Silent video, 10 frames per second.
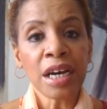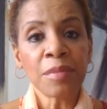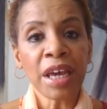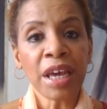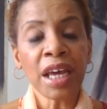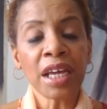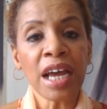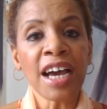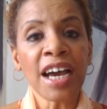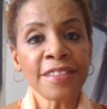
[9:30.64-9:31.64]
Um,
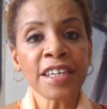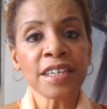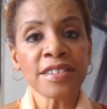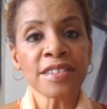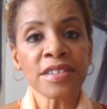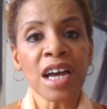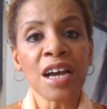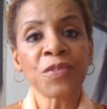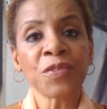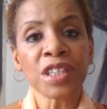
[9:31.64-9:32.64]
and I think it is
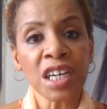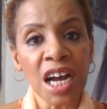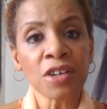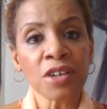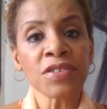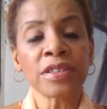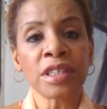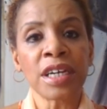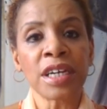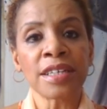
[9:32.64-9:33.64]
time for the Congress
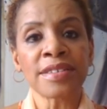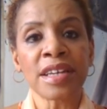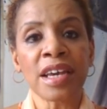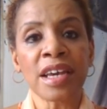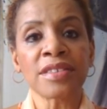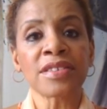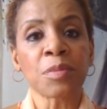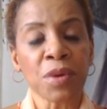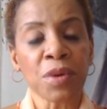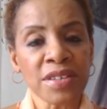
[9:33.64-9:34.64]
of the United States,
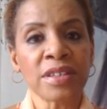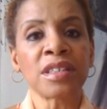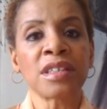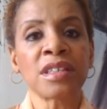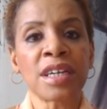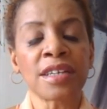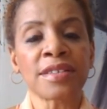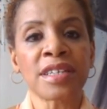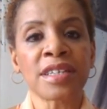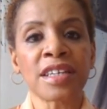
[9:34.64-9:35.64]
the President of the
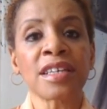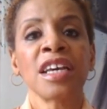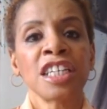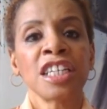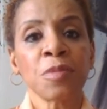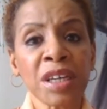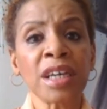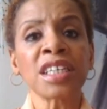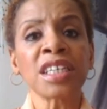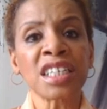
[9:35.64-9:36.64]
United States, to
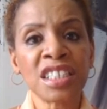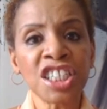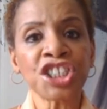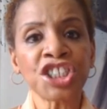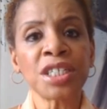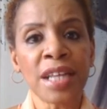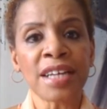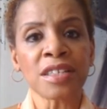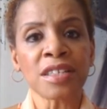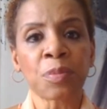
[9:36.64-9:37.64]
begin to condition
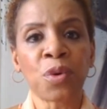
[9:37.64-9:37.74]
that